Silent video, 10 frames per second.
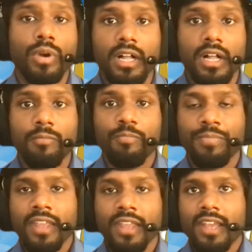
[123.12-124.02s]
as well.
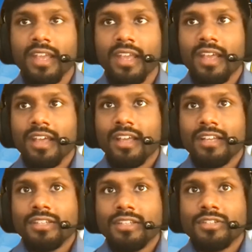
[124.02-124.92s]

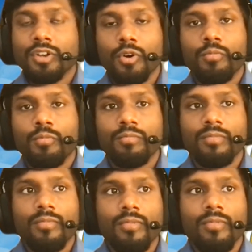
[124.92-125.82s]
So,
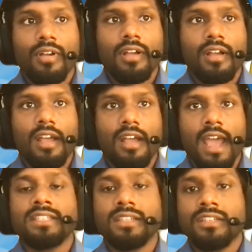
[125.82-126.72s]

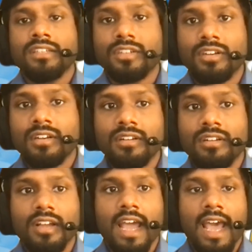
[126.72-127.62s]
as an
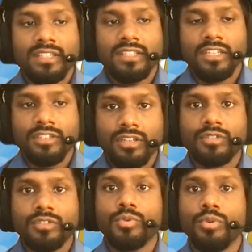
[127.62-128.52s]
intern, as
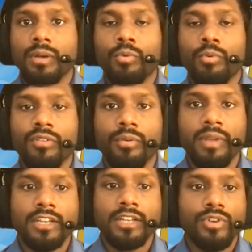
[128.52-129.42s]
interns who come work for
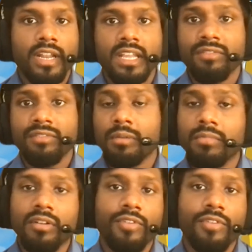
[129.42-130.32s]
me, I try to give
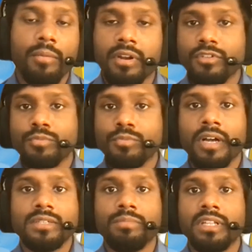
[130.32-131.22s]
them a fair bit of
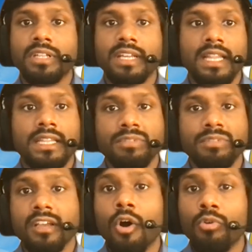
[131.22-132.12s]
responsibility and let them
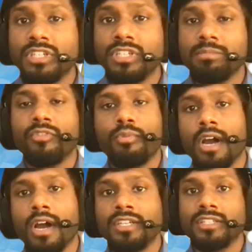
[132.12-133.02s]
take ownership of a
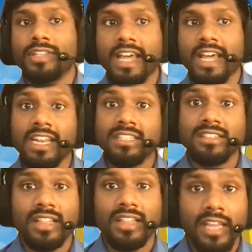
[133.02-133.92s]
project so that it
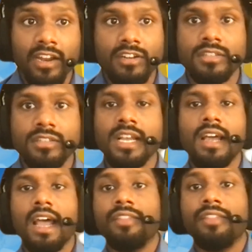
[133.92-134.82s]
is theirs,
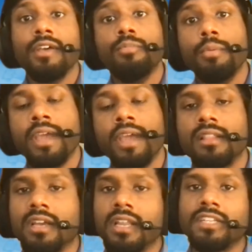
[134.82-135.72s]
and they will be
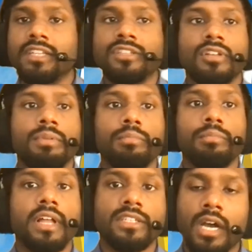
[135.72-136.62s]
making the connection to other
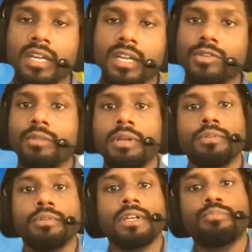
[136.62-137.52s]
people and talking to other
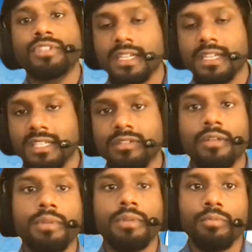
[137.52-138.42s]
people and presenting to
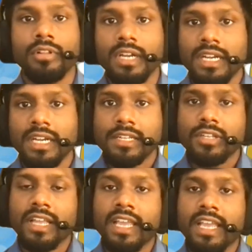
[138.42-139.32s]
other people,
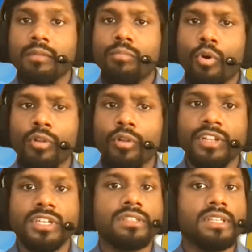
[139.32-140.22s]
so they get more
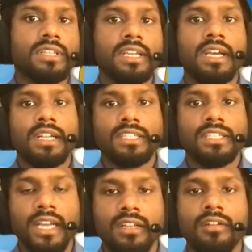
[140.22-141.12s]
than just the
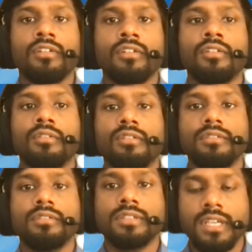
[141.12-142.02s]
technical
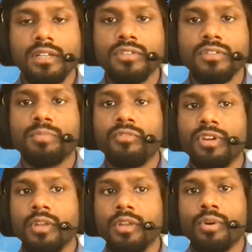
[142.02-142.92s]
skills, but
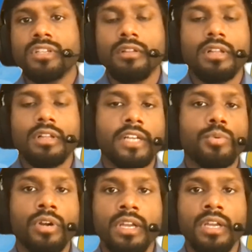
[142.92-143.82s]
really what does it look like
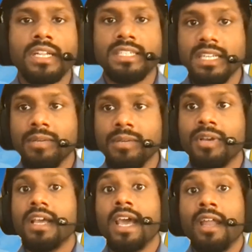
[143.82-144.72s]
to work in a team
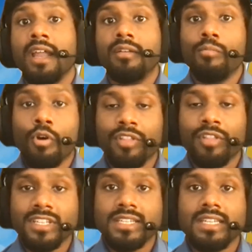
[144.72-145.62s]
and more
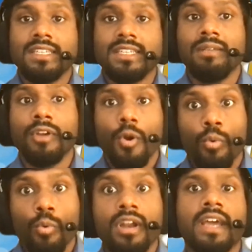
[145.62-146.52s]
than just in a team,
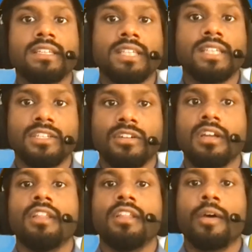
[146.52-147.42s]
work at a
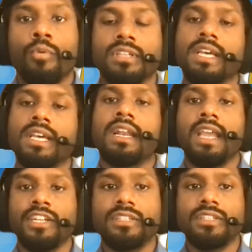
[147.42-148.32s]
center that works at an
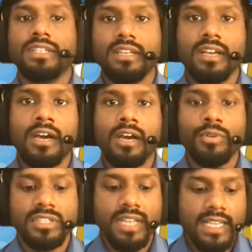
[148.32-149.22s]
agency, uh,
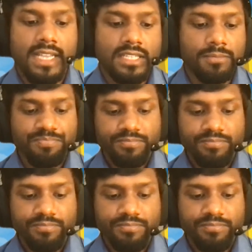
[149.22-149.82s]
which is NASA.